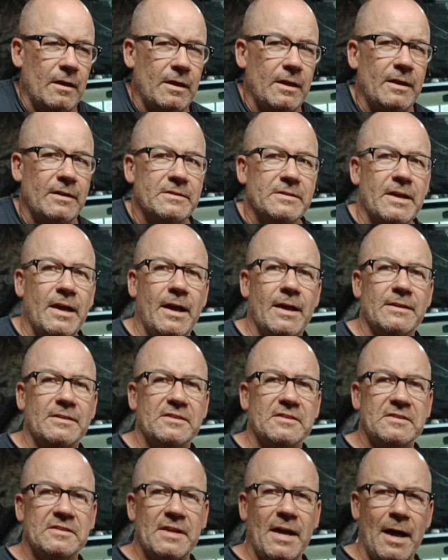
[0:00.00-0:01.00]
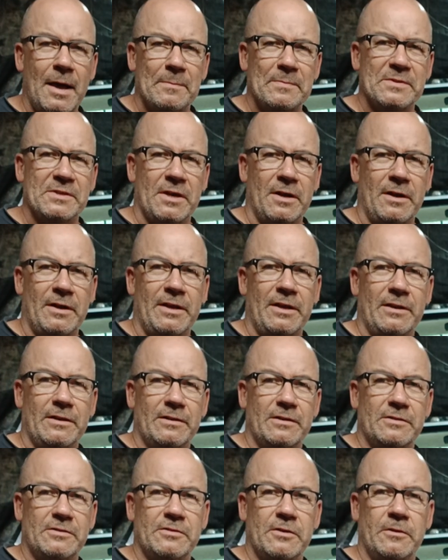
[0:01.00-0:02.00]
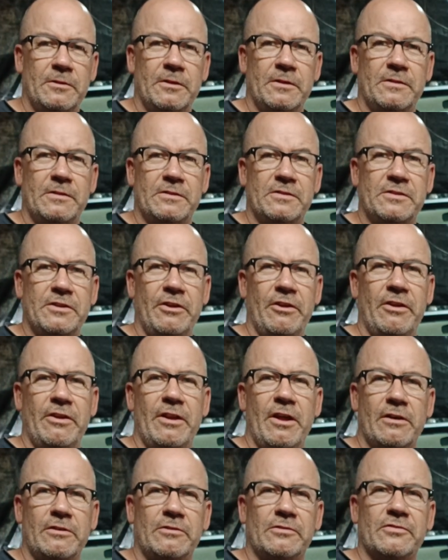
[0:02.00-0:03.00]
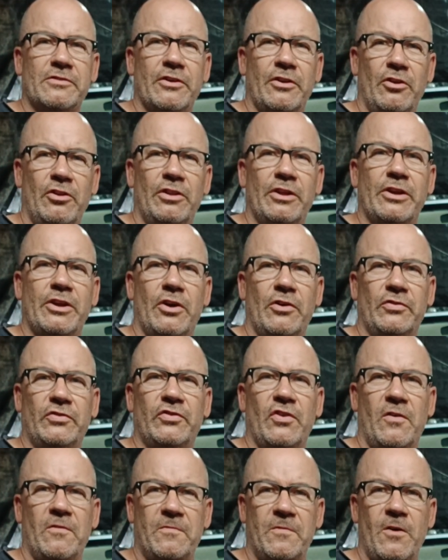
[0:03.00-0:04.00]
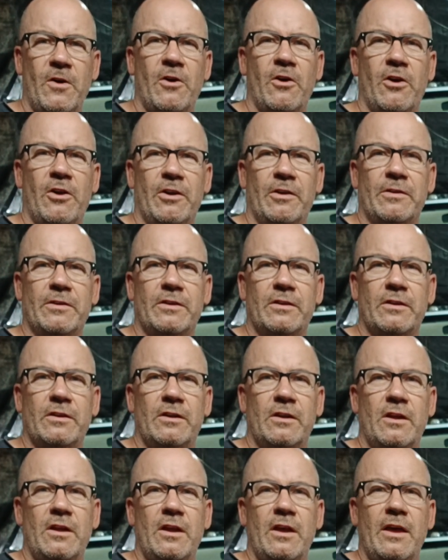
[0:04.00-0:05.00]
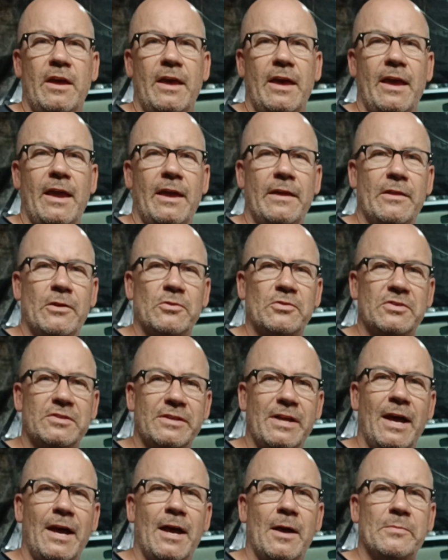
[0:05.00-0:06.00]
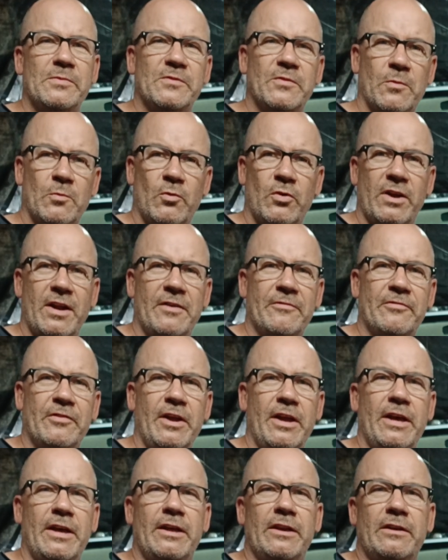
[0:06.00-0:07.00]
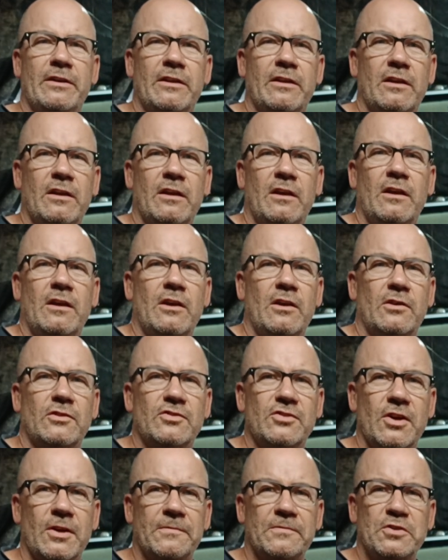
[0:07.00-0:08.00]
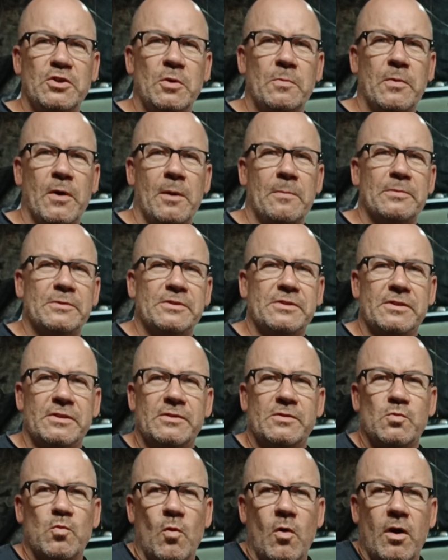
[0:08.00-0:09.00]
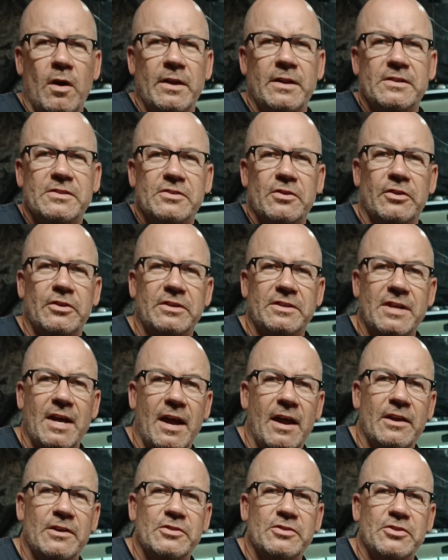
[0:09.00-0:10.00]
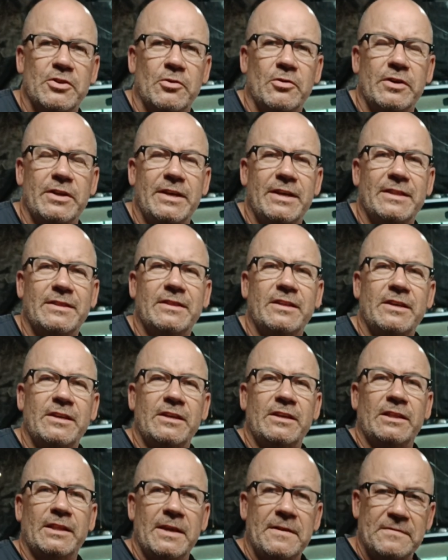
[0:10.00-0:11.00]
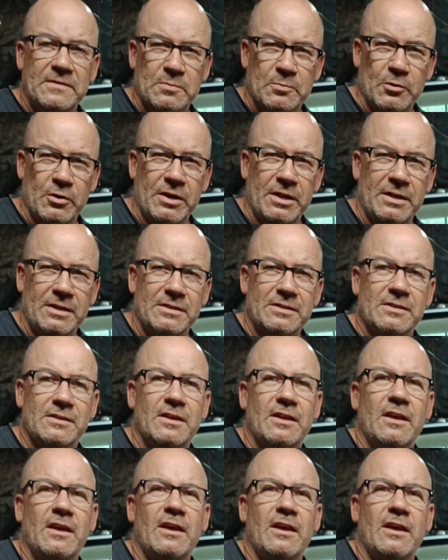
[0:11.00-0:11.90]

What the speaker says: it's got stops on it so that the steering knuckles can only go so far. And those stops, from what I've read, serve 2 purposes. One is so your tires don't hit the leaf springs.